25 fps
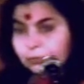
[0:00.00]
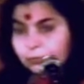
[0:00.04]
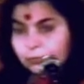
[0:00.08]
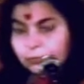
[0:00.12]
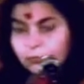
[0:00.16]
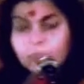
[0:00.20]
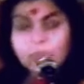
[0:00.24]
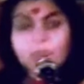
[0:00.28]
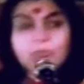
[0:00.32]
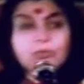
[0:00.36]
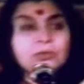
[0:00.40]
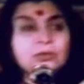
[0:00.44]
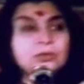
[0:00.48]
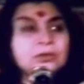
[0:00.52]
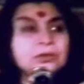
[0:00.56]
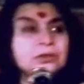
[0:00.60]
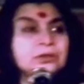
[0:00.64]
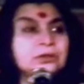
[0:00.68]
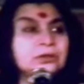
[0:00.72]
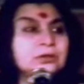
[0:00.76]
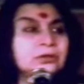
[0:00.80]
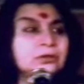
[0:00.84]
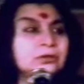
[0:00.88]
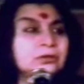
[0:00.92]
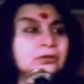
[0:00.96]
fruit,
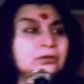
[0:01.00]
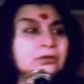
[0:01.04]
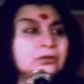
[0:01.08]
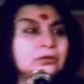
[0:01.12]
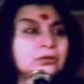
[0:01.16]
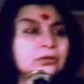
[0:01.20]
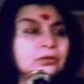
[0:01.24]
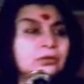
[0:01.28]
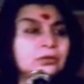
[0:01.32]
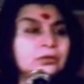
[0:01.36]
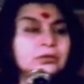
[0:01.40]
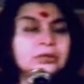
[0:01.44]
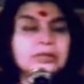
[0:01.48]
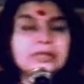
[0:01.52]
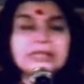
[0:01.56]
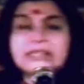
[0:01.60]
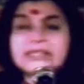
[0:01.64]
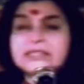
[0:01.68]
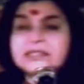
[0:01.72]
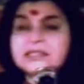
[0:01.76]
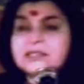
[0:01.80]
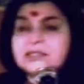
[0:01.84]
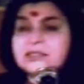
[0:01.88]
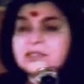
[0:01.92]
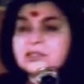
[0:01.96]

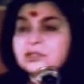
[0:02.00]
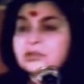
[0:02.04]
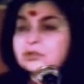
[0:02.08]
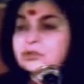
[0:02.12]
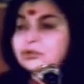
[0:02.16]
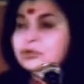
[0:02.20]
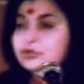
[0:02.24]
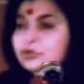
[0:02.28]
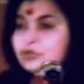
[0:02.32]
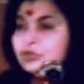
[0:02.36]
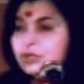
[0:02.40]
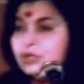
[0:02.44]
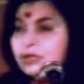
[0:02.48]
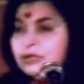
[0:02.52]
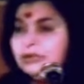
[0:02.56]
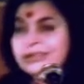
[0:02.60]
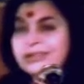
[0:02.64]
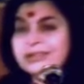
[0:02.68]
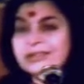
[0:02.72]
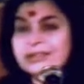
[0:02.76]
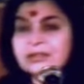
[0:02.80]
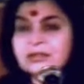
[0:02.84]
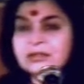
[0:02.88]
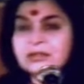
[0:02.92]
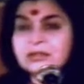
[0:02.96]
that is your
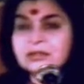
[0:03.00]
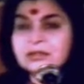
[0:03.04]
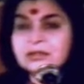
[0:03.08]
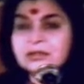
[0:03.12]
children.